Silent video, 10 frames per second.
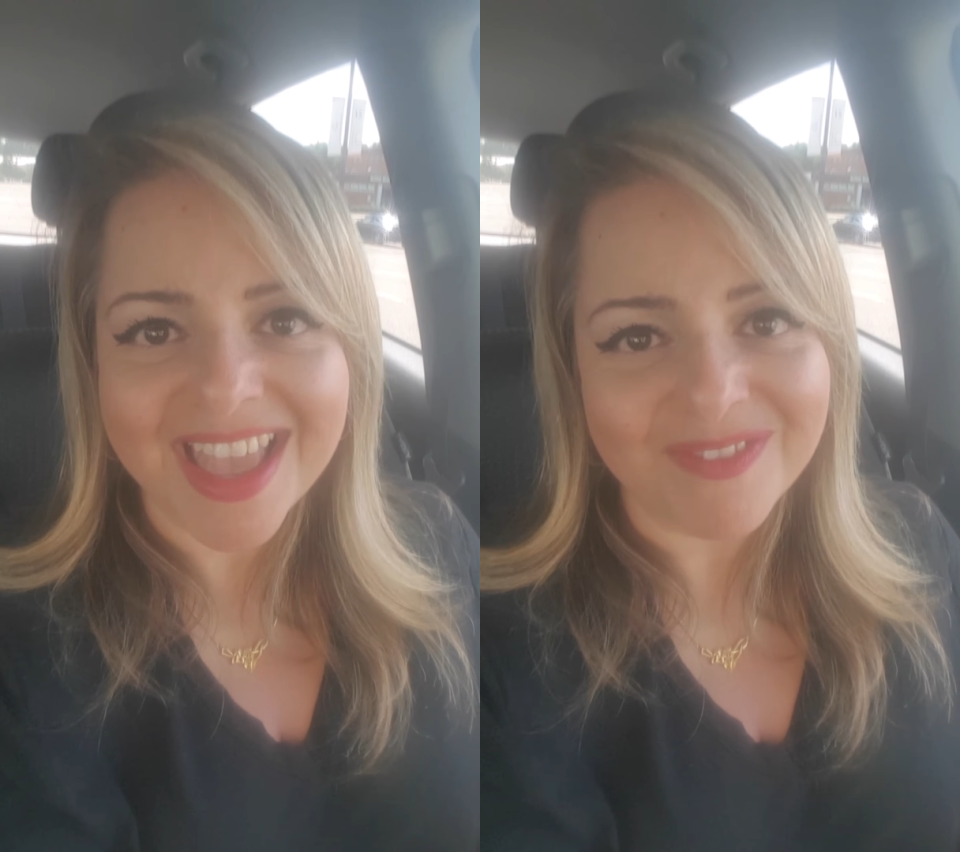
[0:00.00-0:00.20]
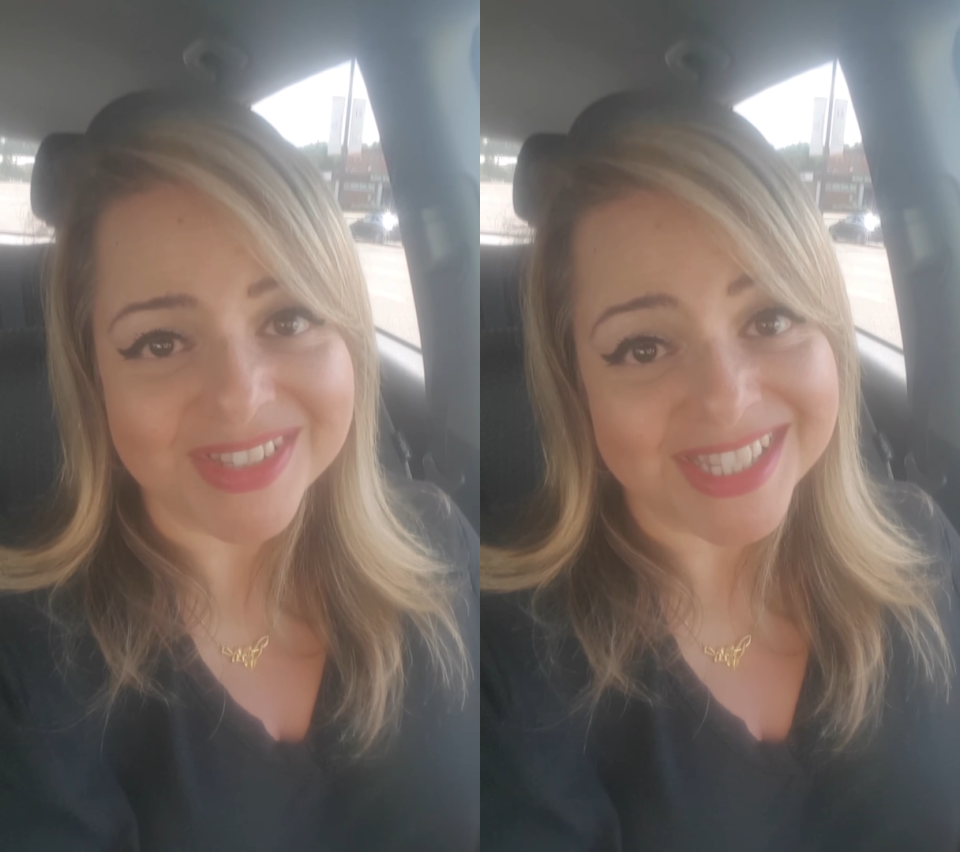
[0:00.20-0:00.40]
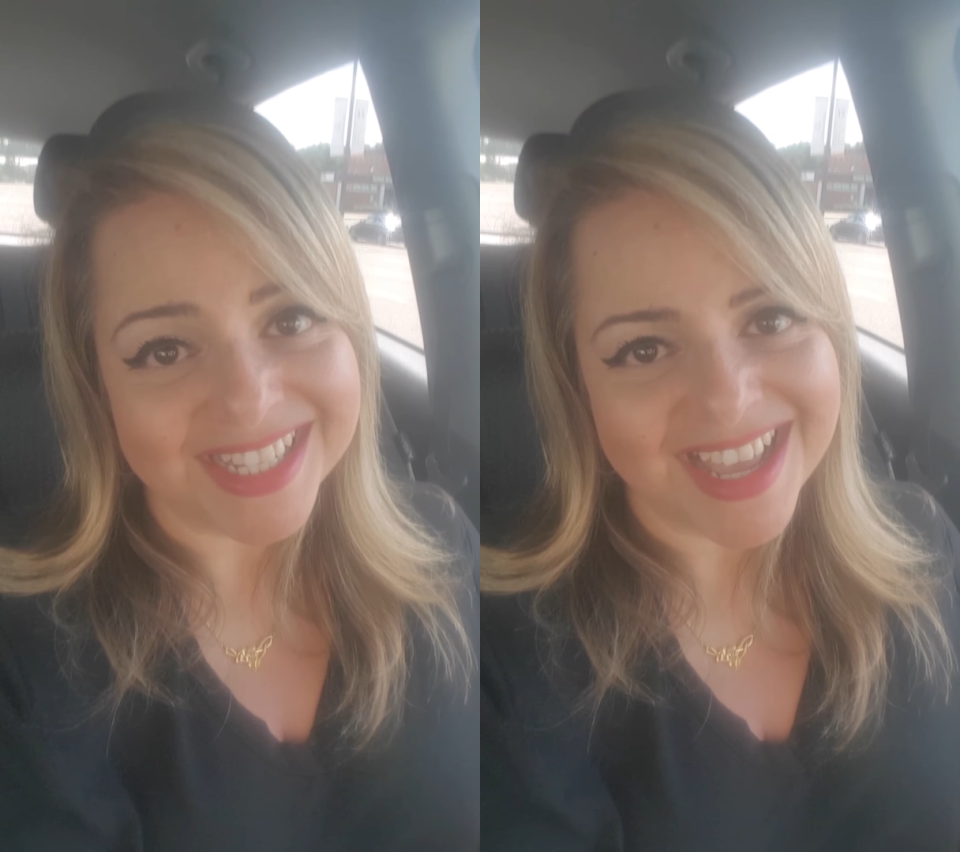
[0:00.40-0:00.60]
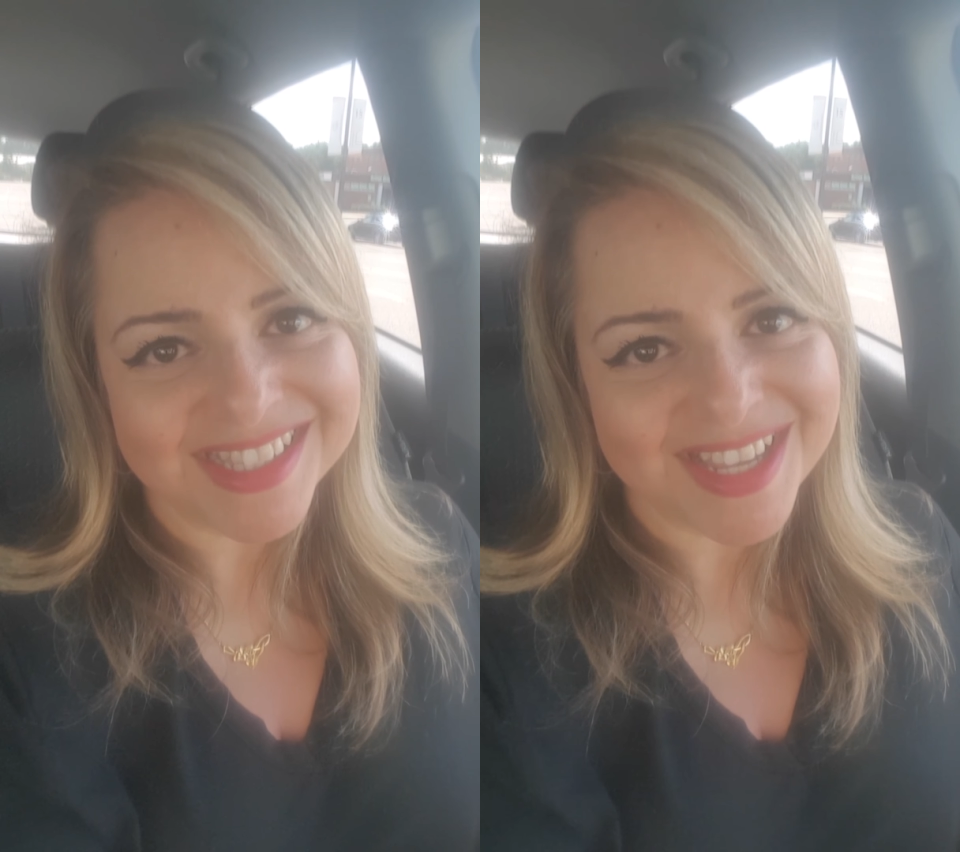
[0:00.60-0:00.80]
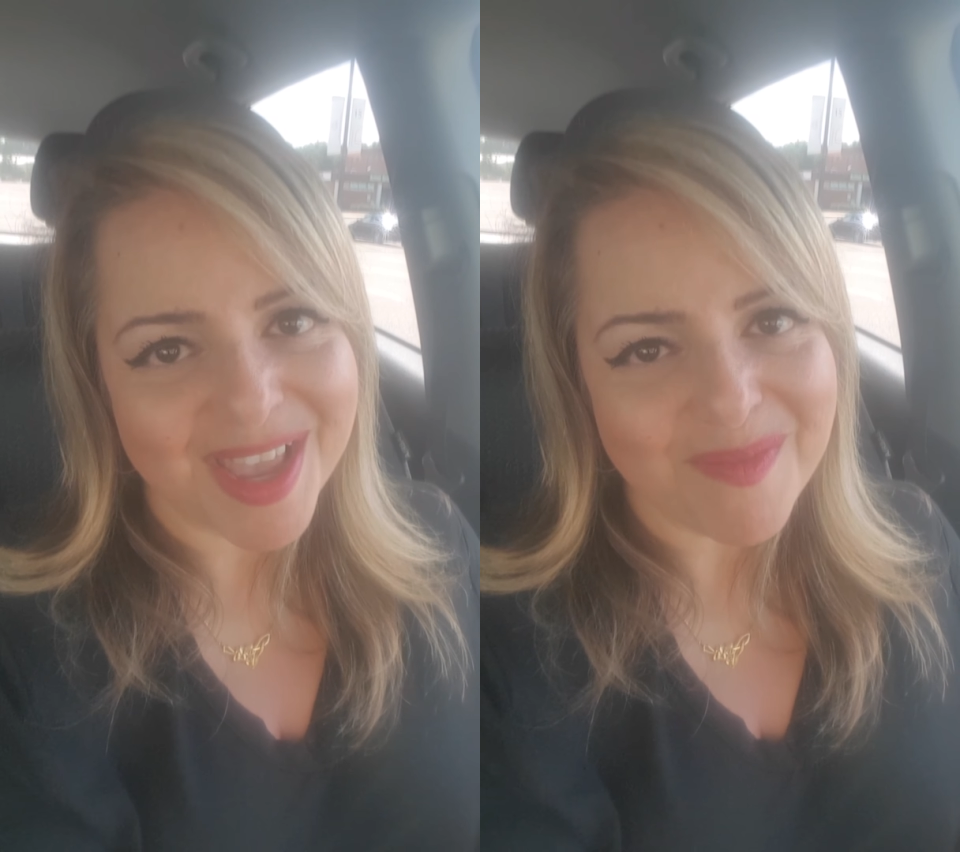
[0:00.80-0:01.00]
And we'll see you
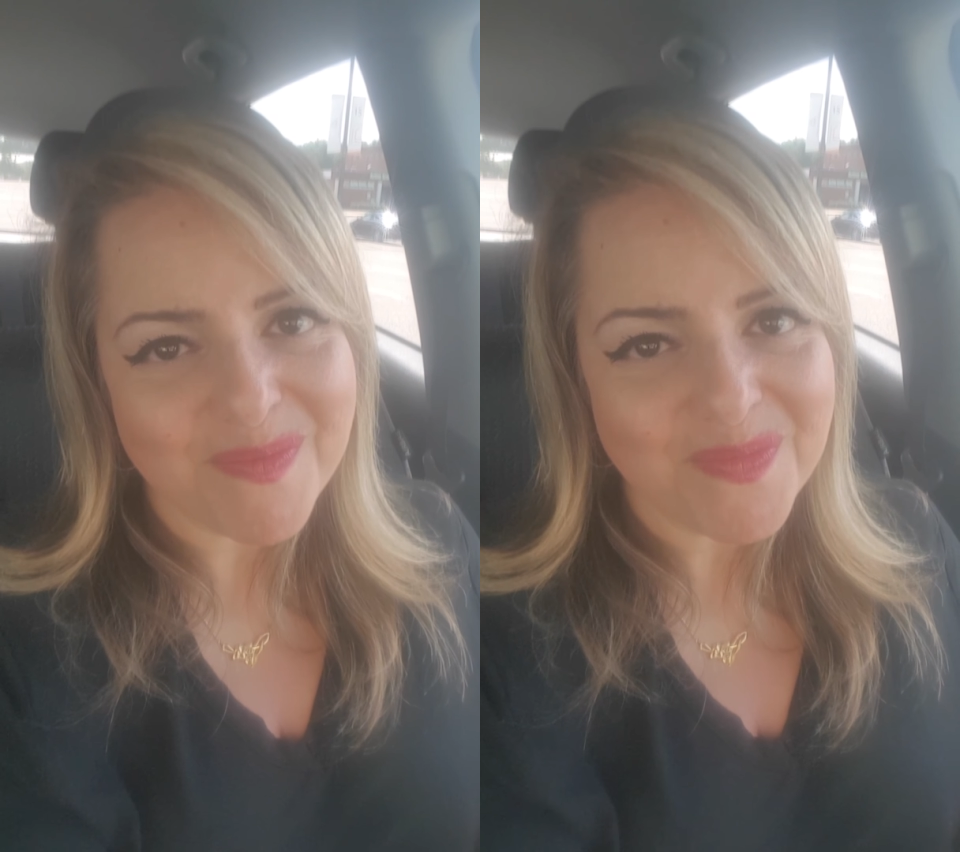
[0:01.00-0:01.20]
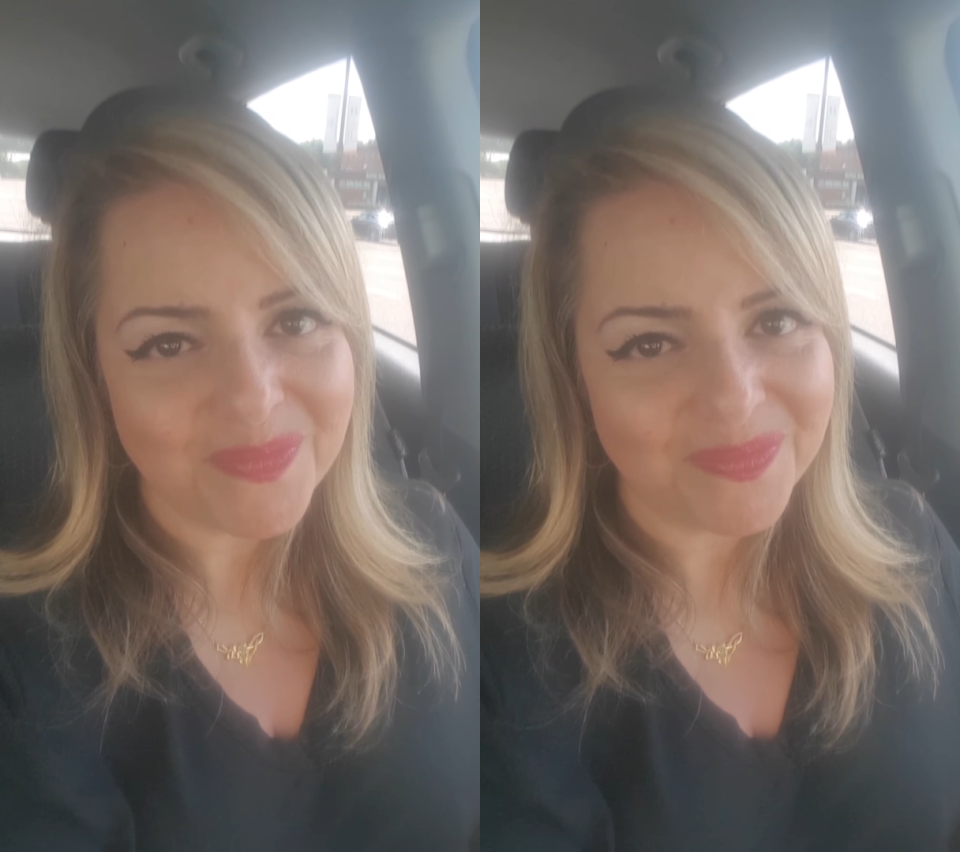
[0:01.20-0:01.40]
next time.